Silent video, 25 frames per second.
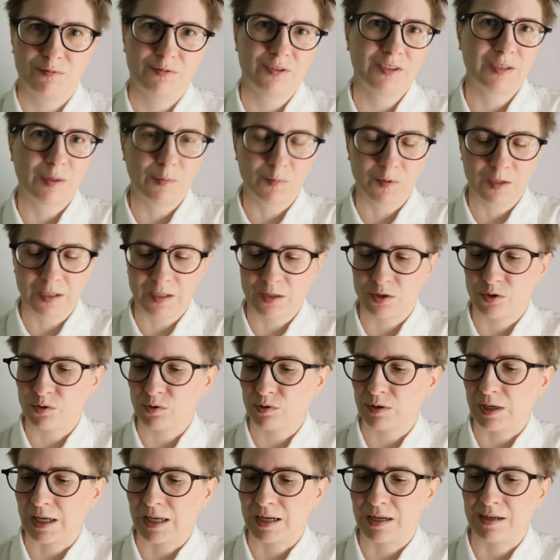Something
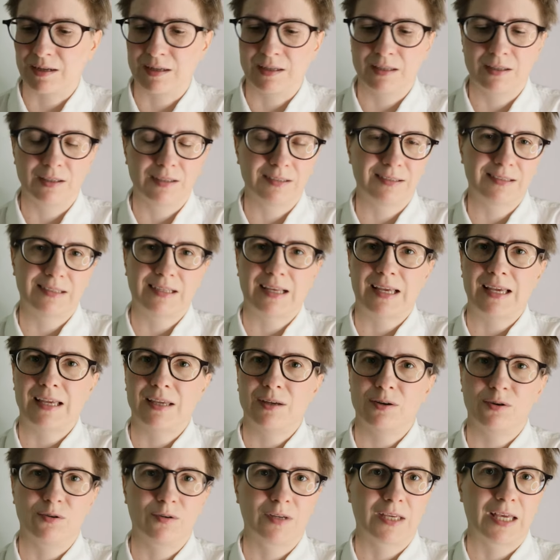you can
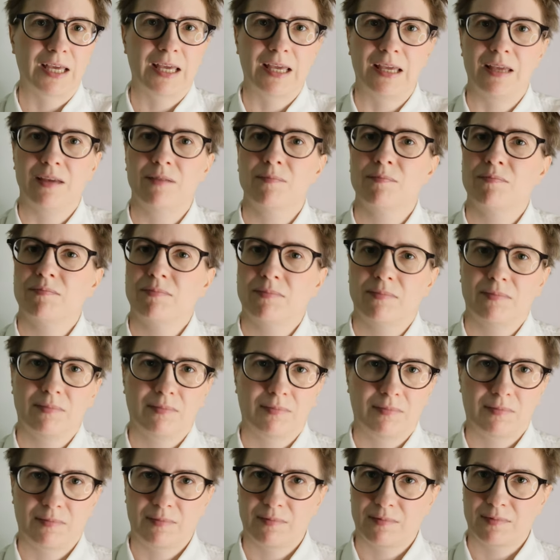say, okay,
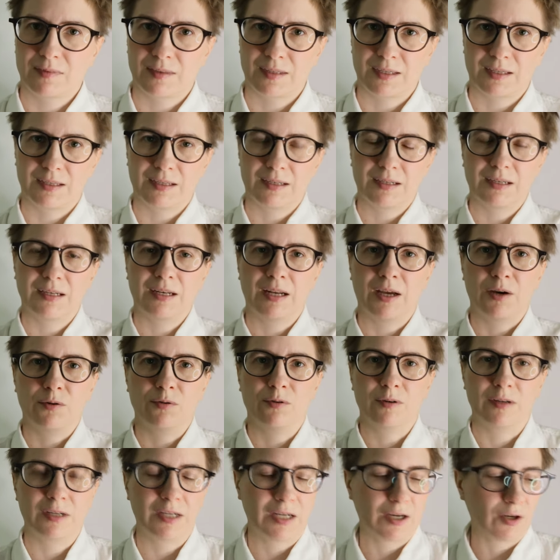
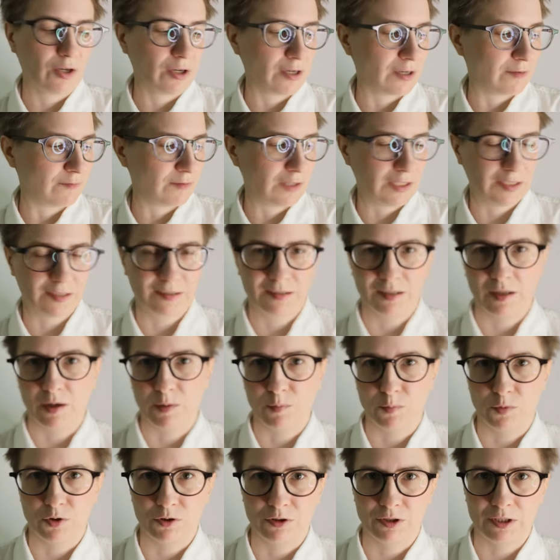now I have these
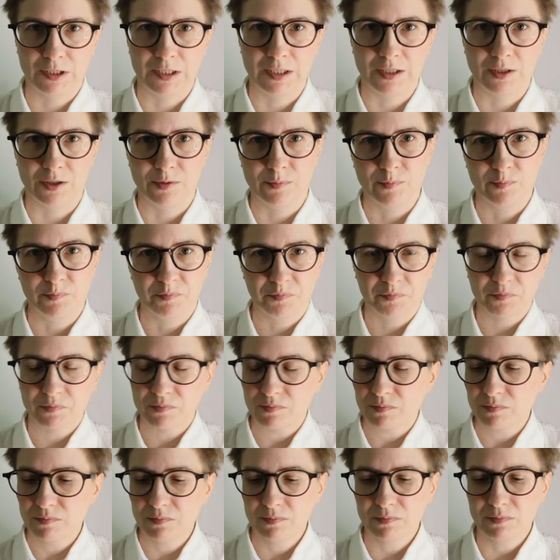numbers here,
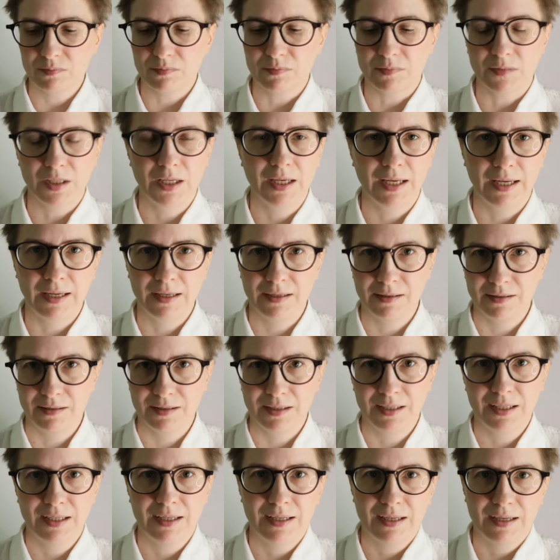and
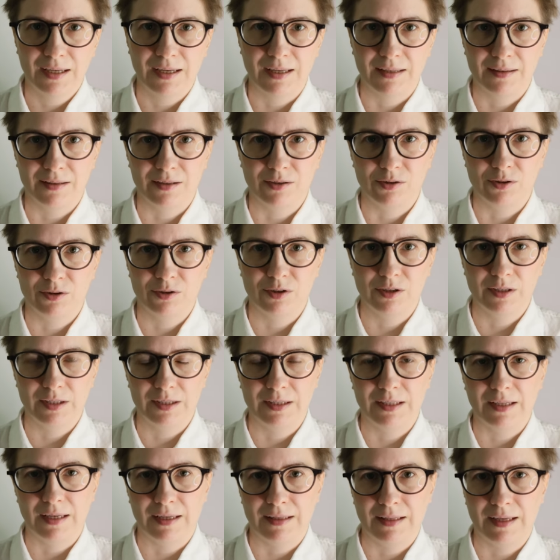
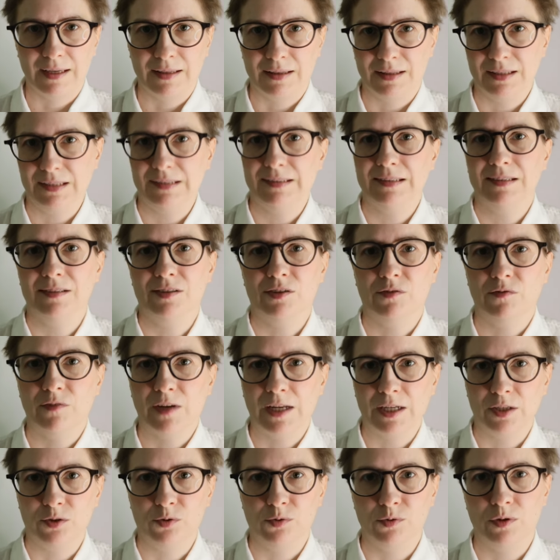this is the
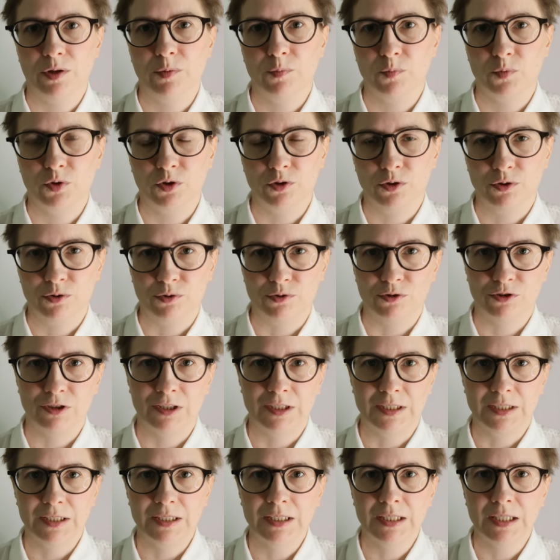value I'm
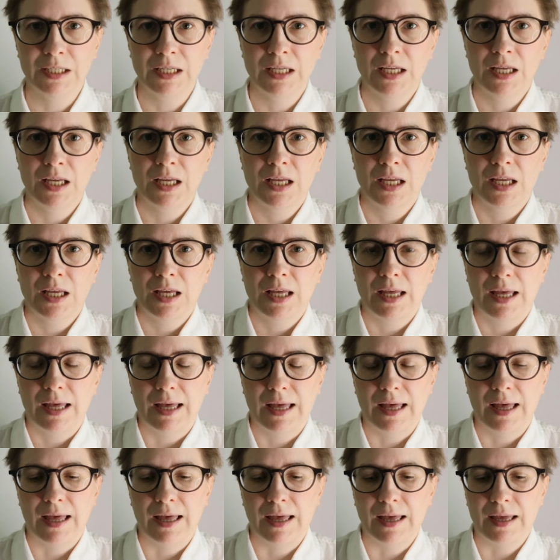producing,
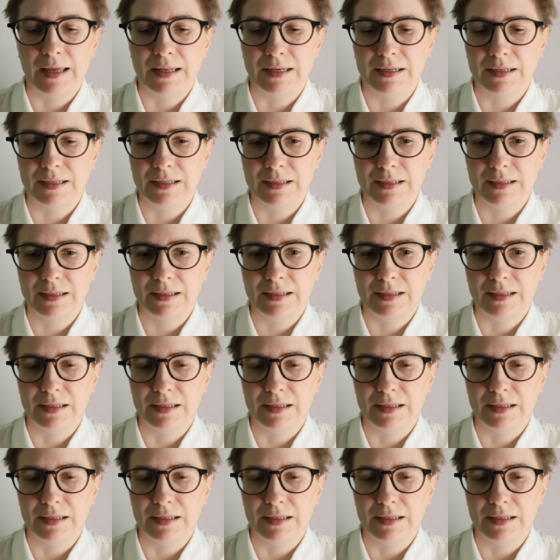and